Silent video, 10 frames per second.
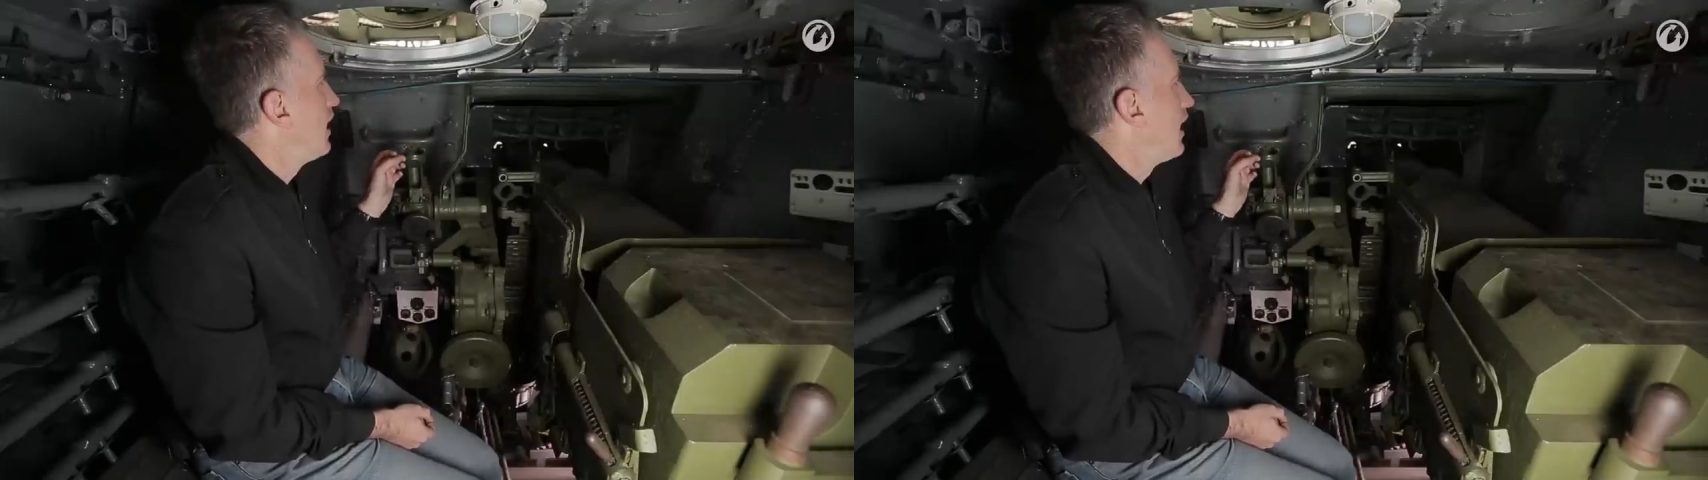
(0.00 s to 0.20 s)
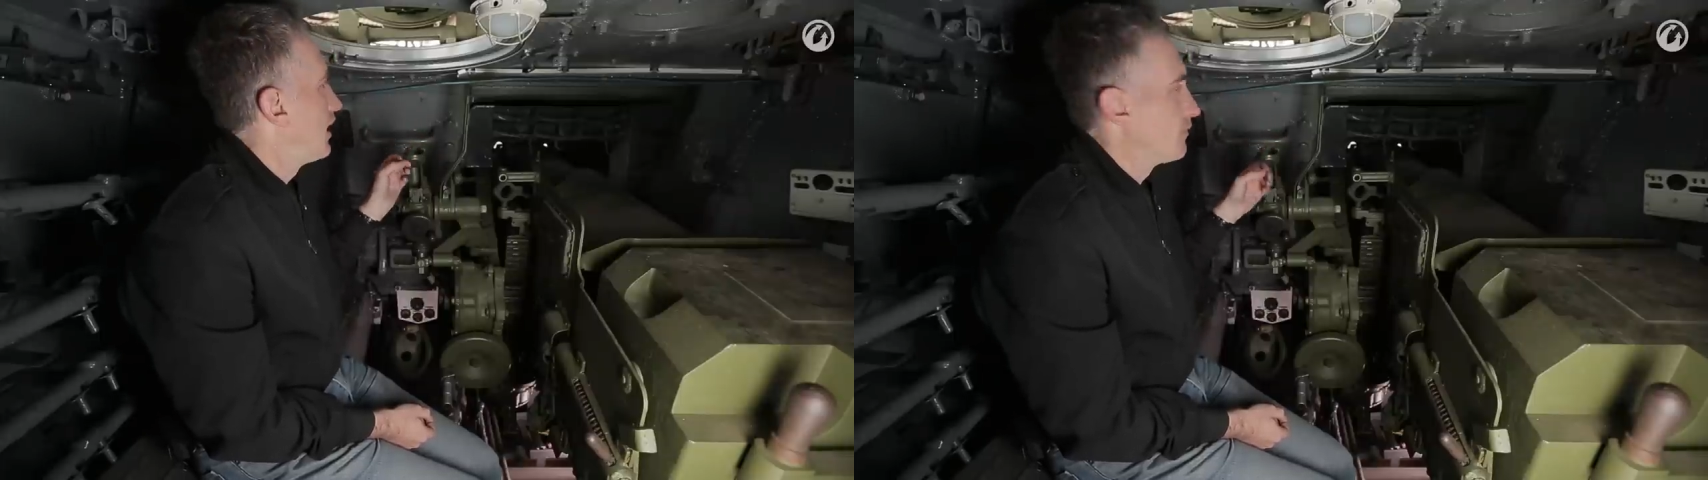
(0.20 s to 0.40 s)

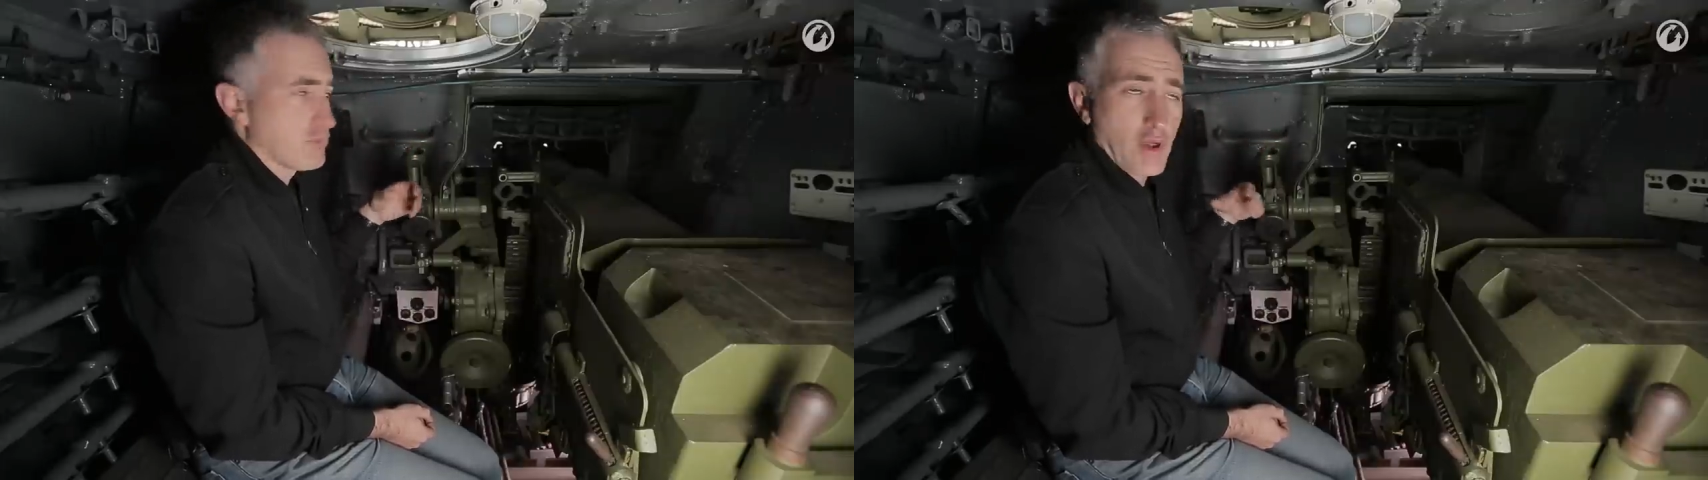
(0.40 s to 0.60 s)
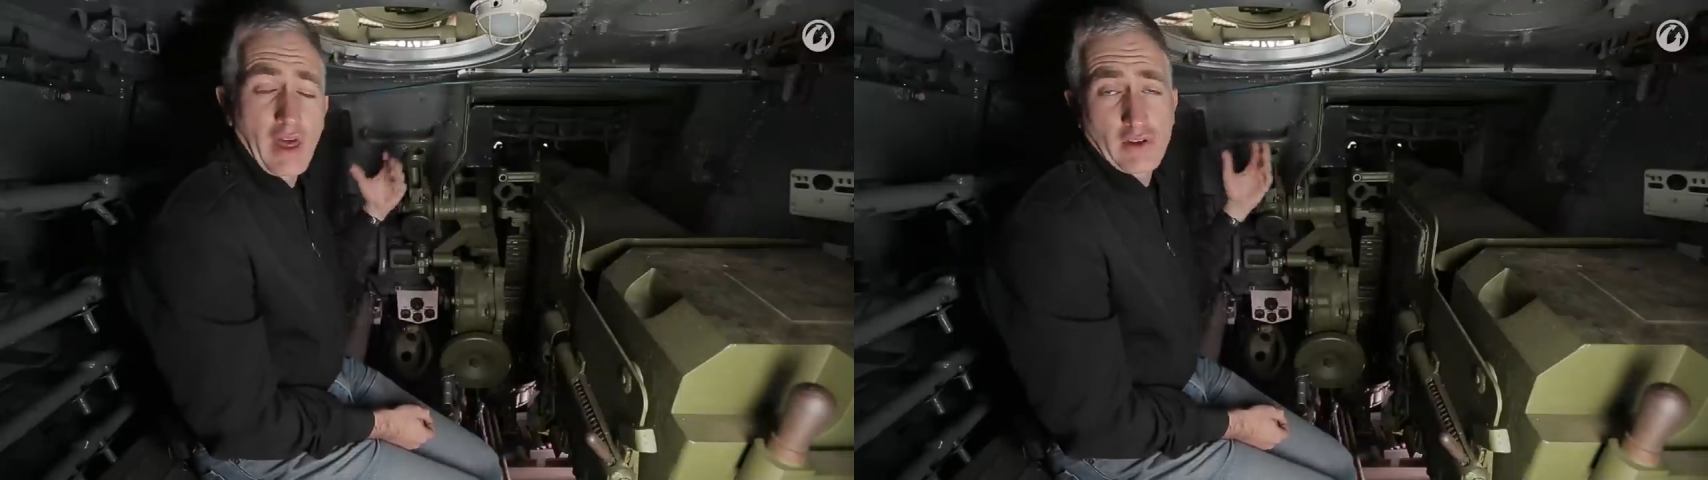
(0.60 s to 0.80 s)

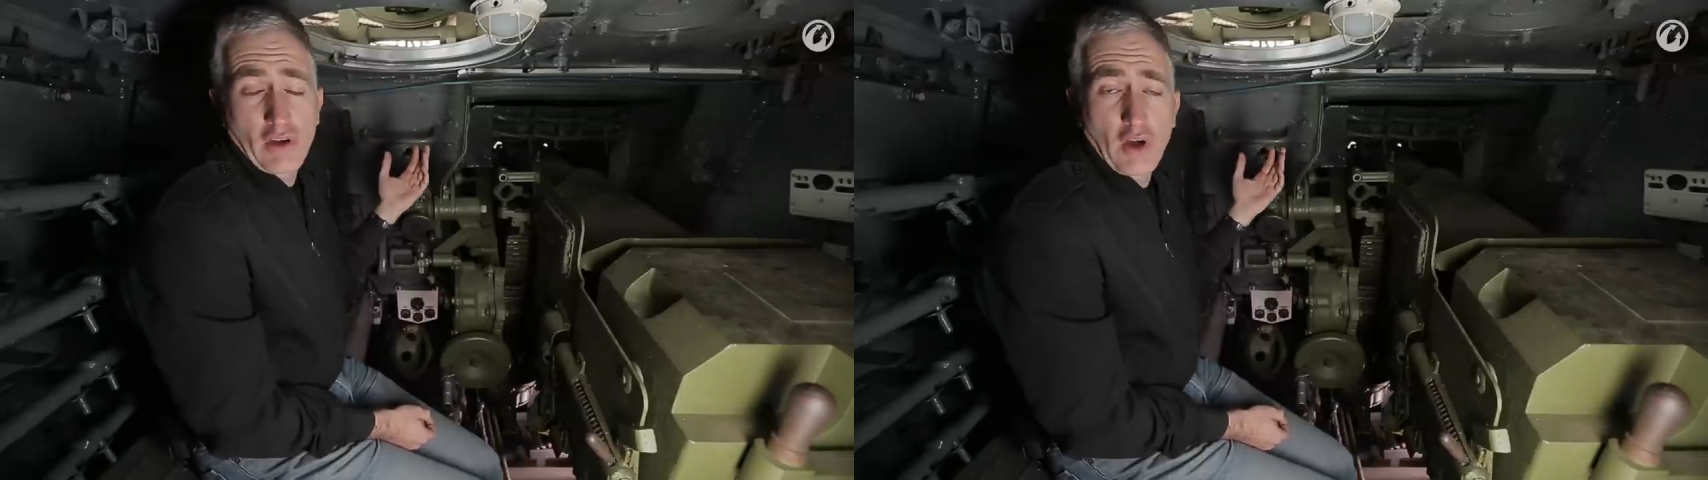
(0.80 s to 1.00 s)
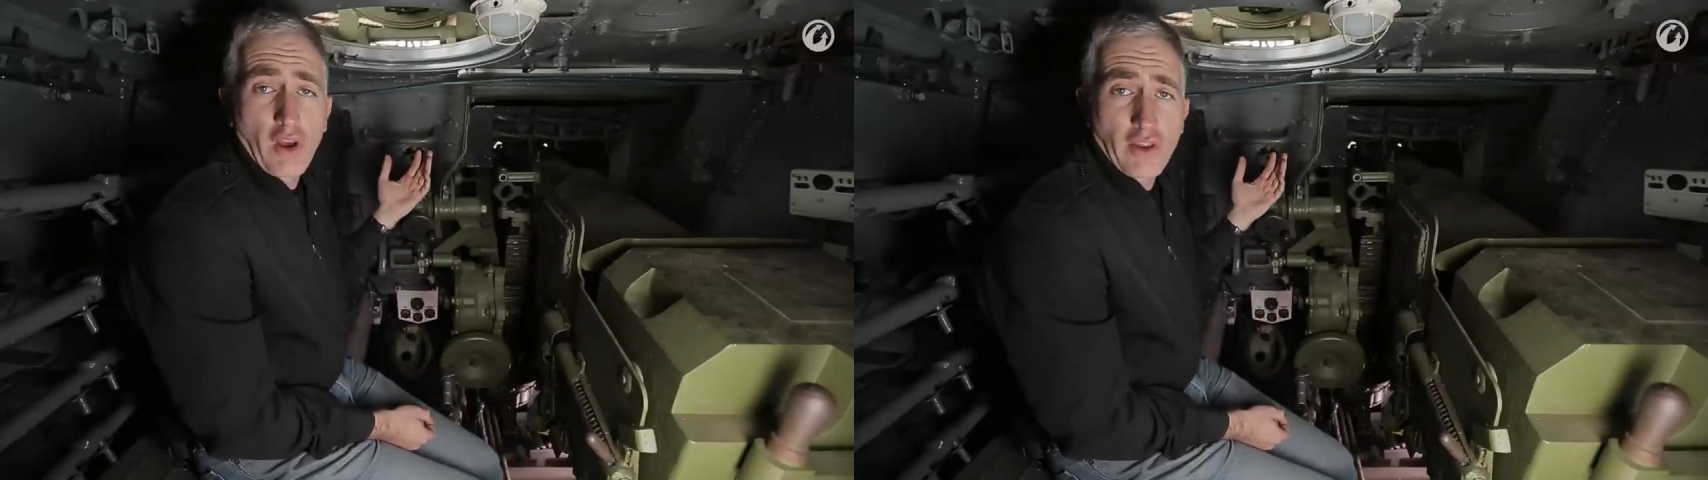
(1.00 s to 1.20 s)
um, well
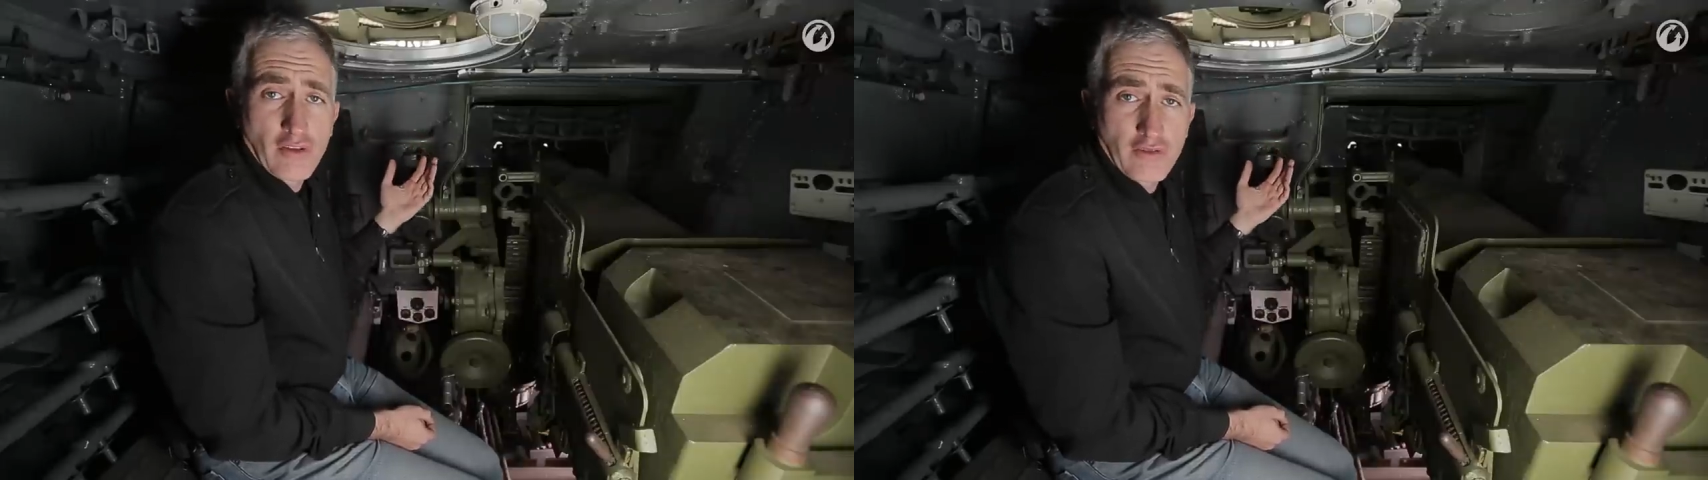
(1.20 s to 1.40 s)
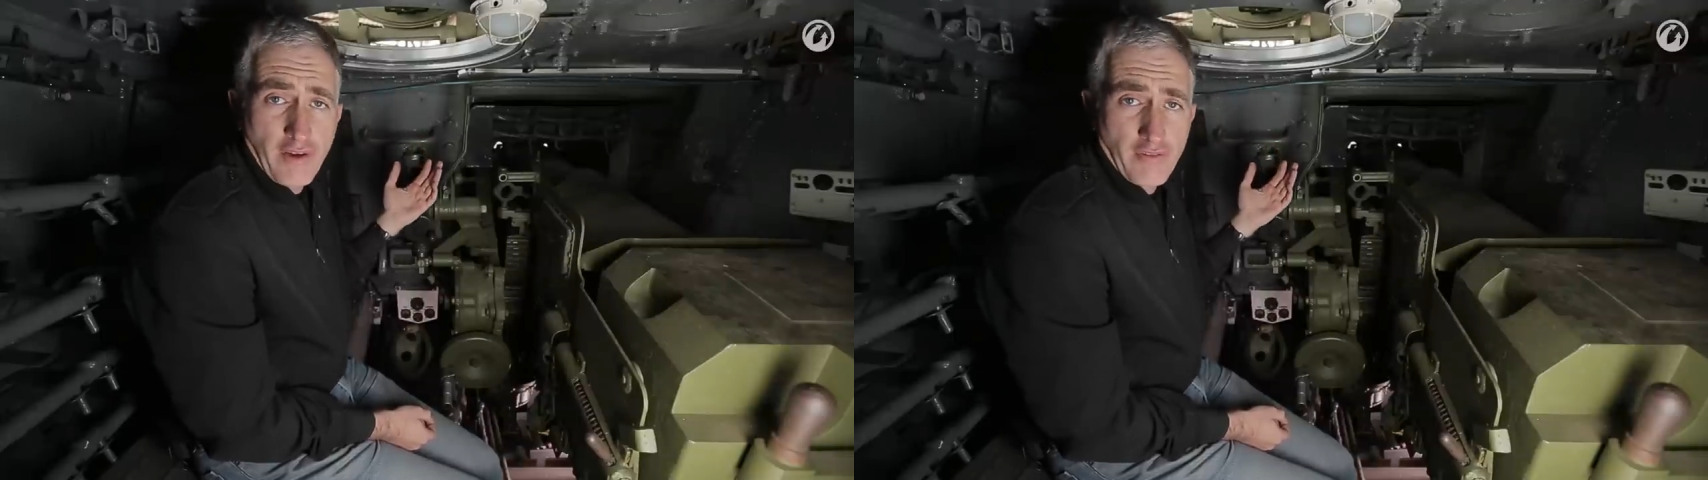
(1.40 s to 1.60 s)
actually I call it
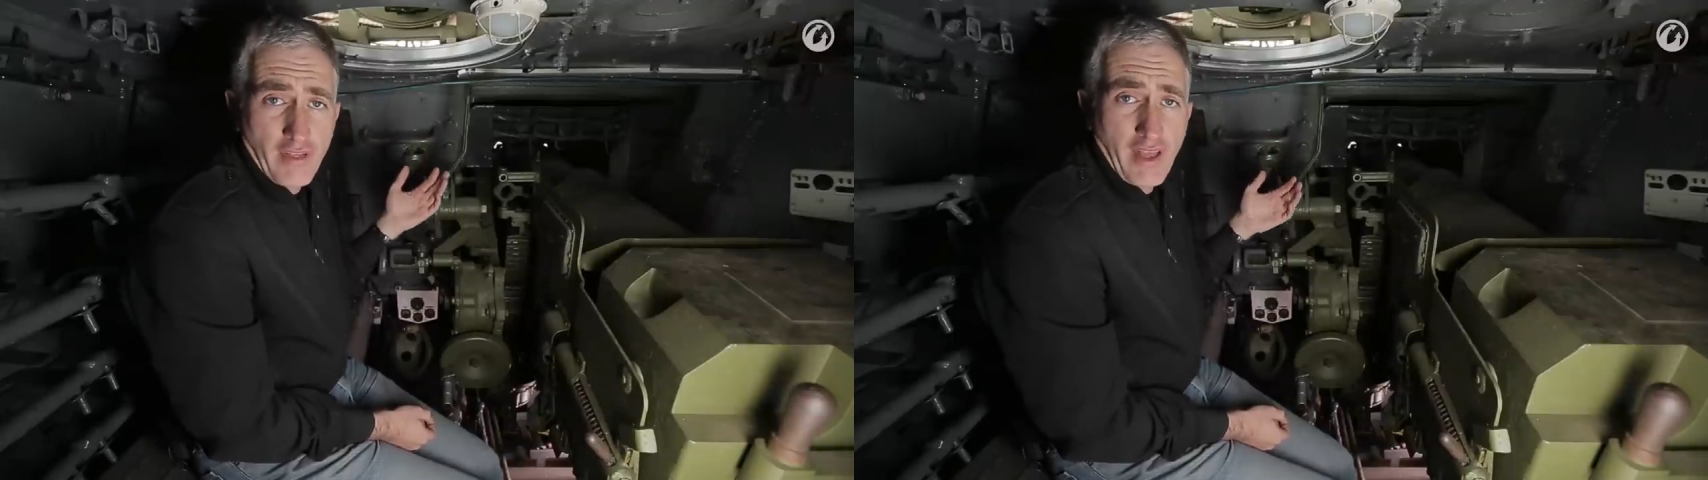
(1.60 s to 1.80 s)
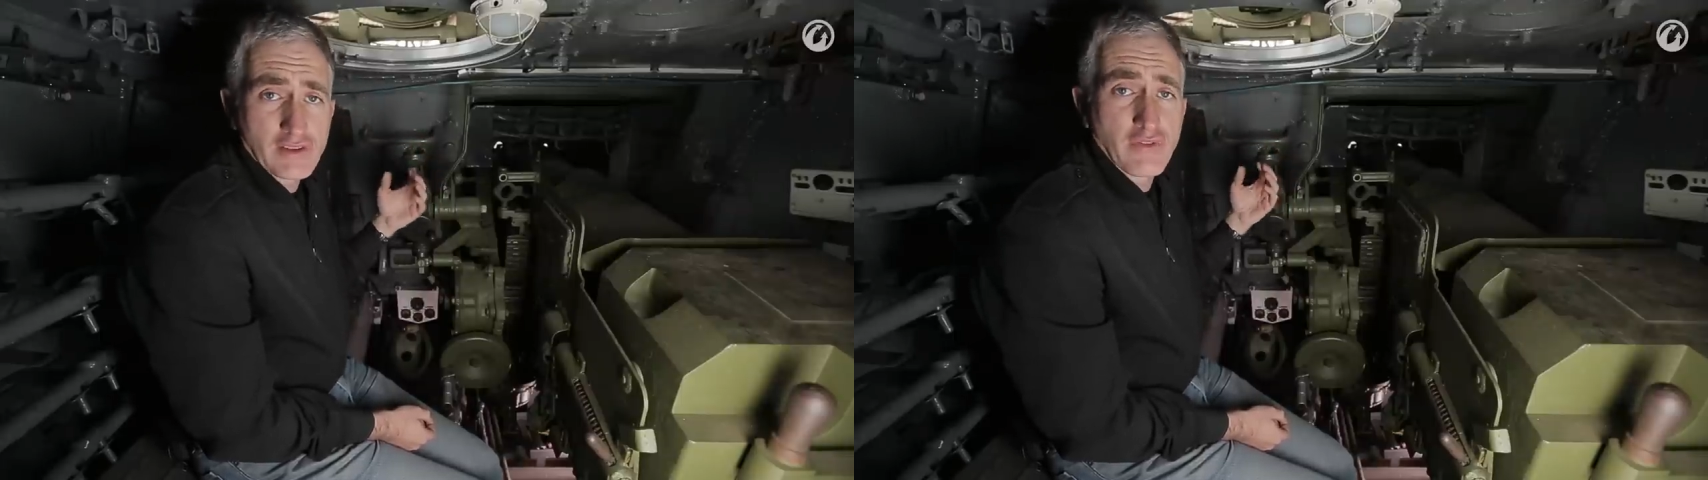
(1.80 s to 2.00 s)
the driver's
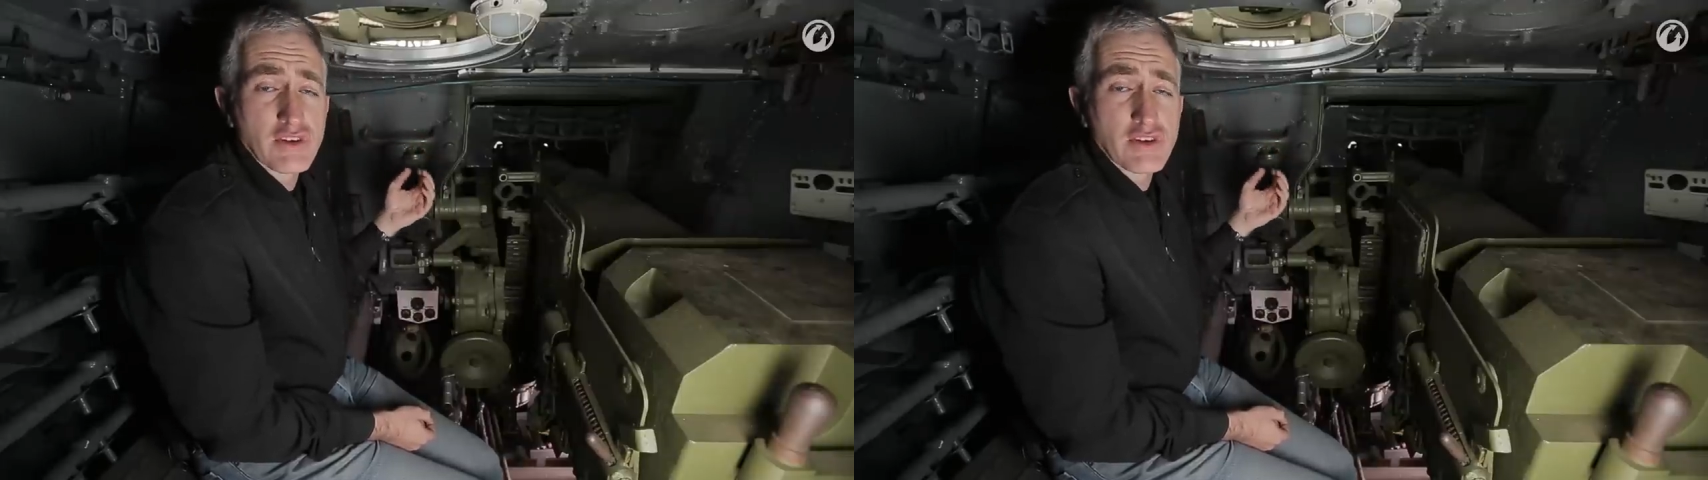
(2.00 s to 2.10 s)
hatch,